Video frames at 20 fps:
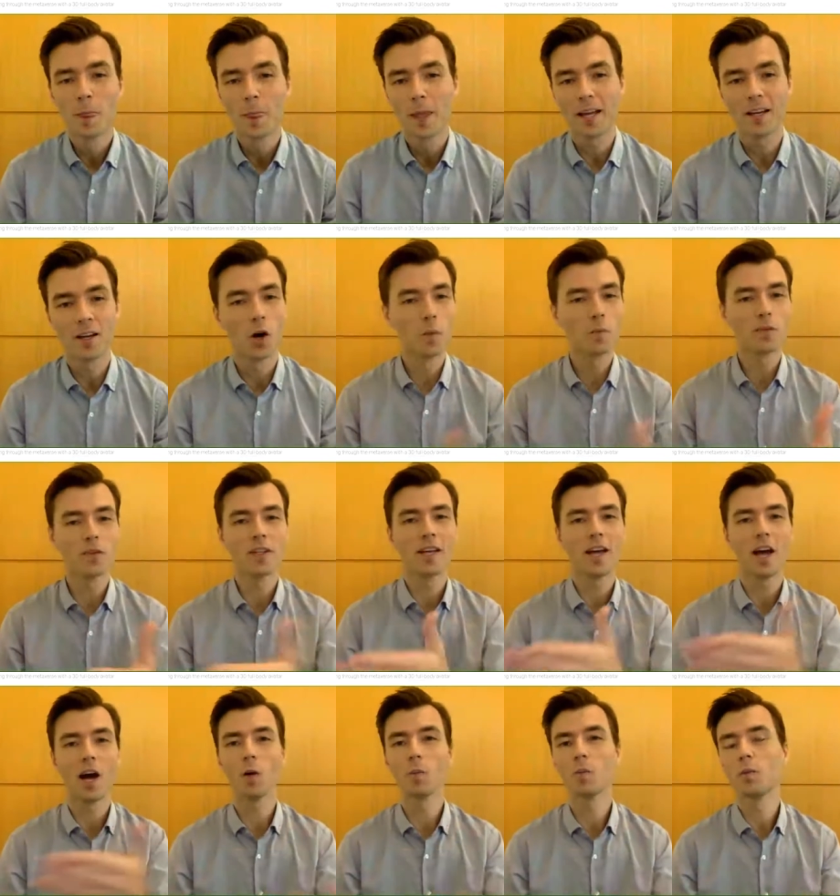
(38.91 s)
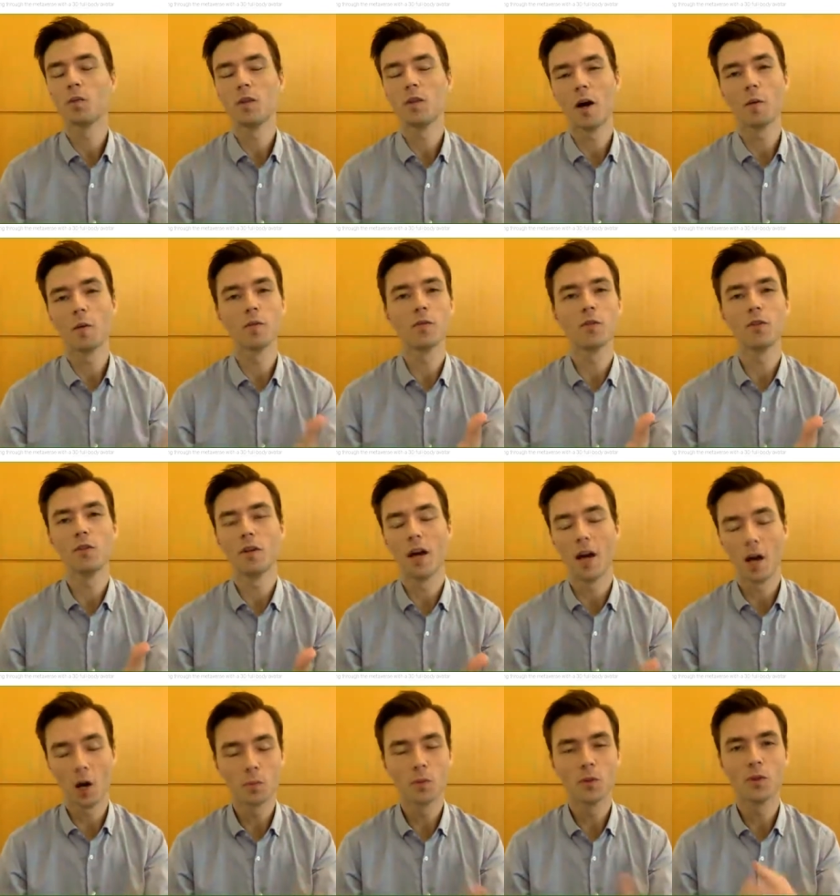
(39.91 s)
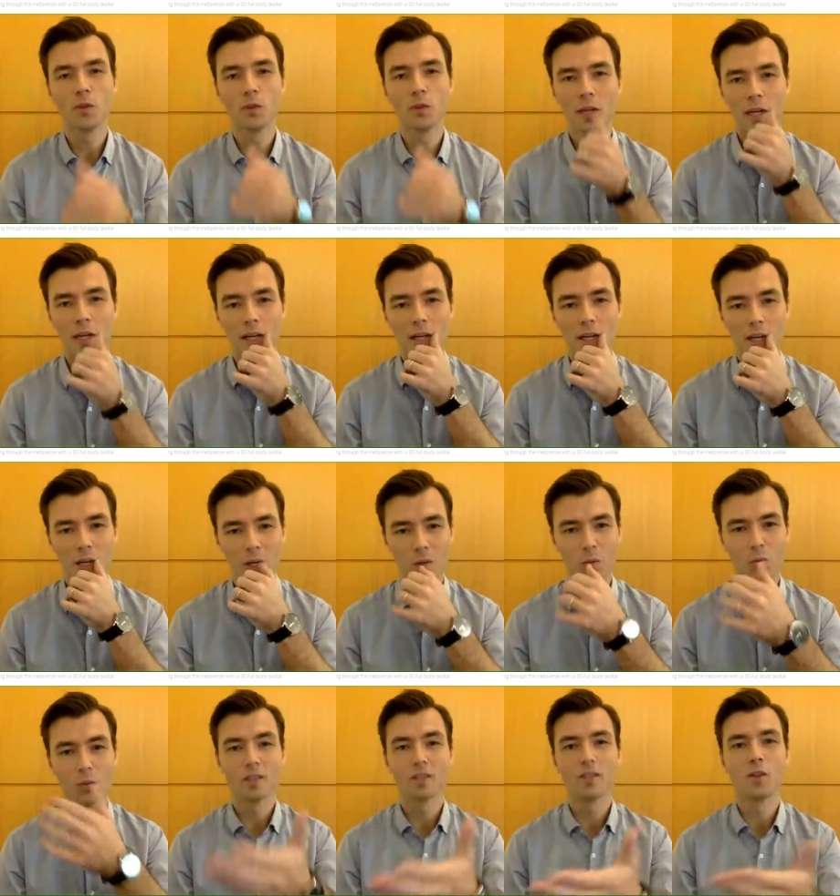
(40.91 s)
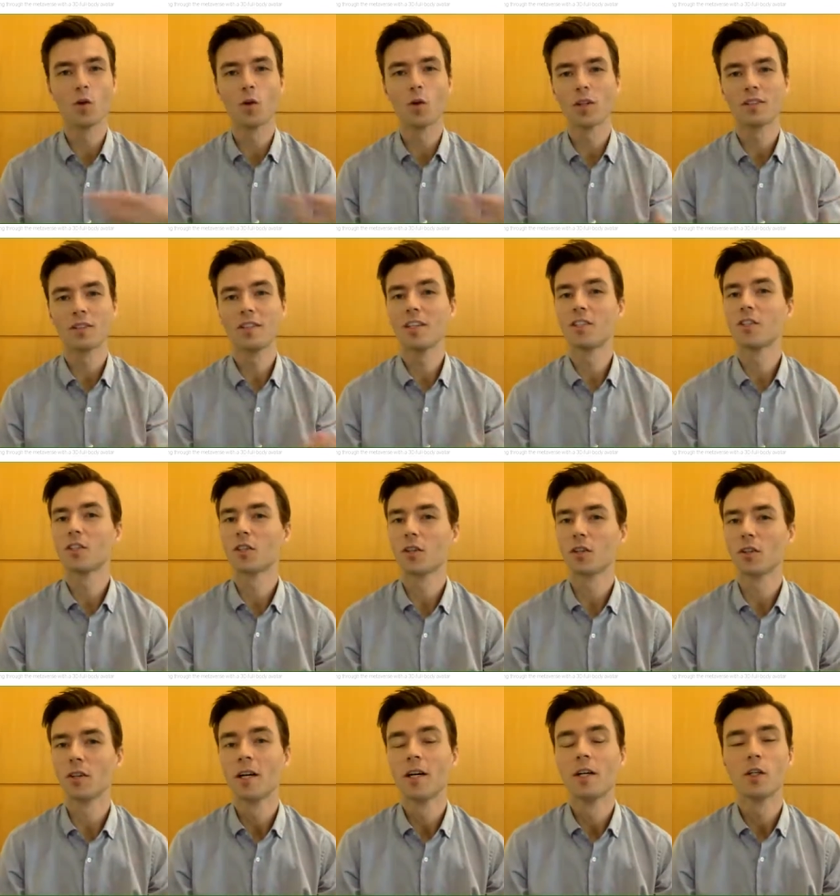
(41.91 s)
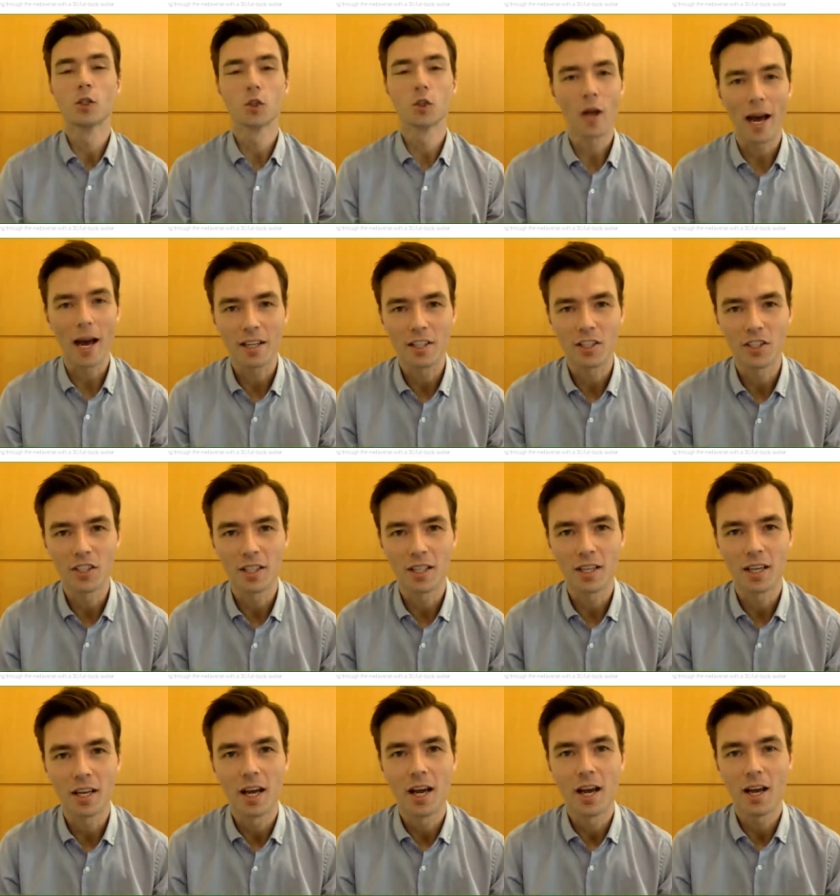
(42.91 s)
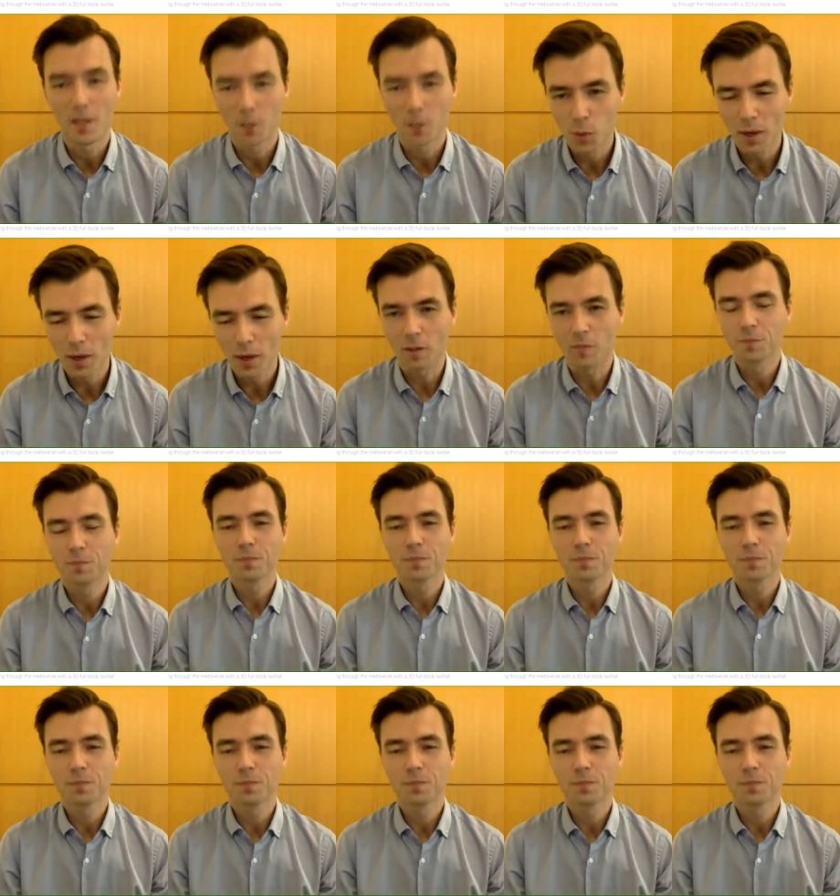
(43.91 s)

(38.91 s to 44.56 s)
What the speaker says: and hopefully help you with your digital strategy as well.